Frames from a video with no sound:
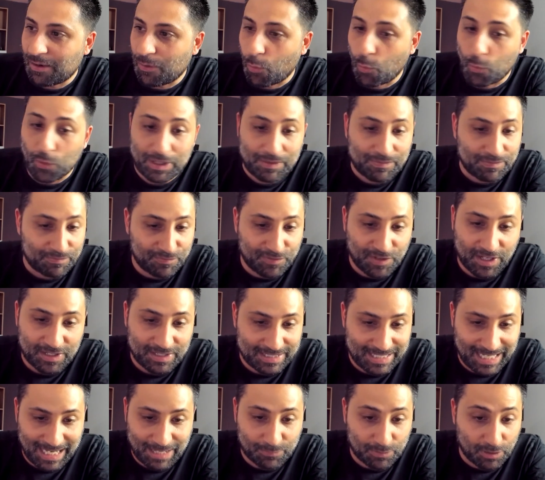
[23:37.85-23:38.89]
or even further
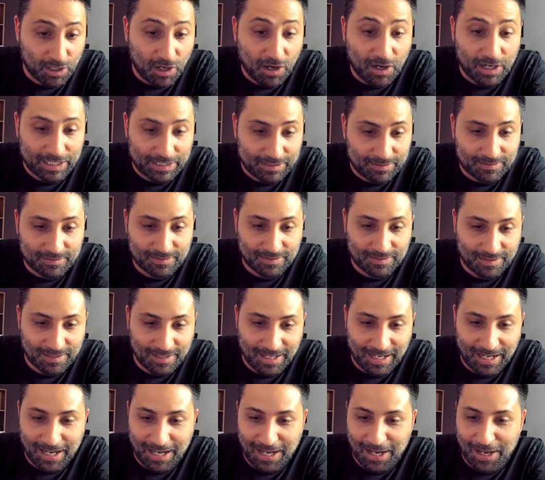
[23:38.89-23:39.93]
down the line
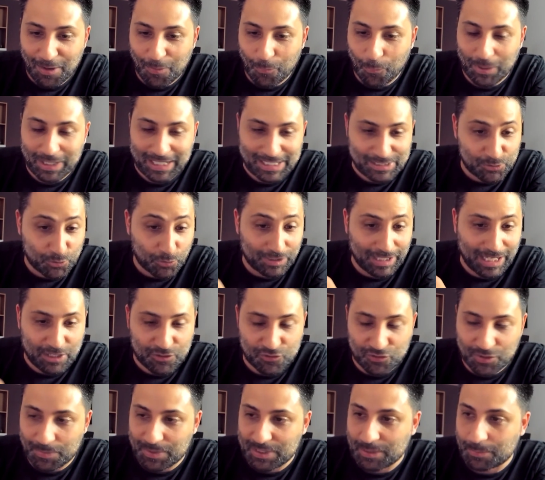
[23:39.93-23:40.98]
when it's not that
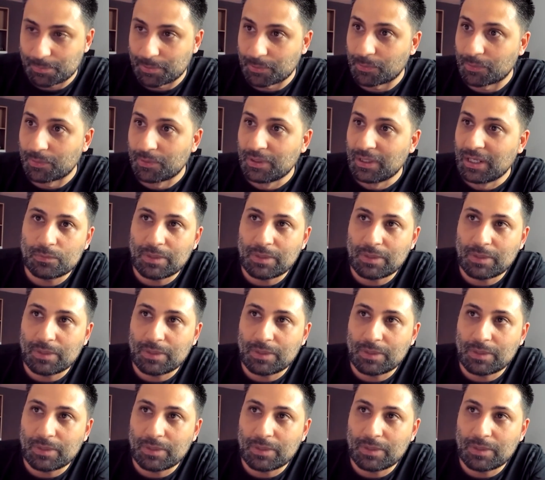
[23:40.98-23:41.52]
attributable.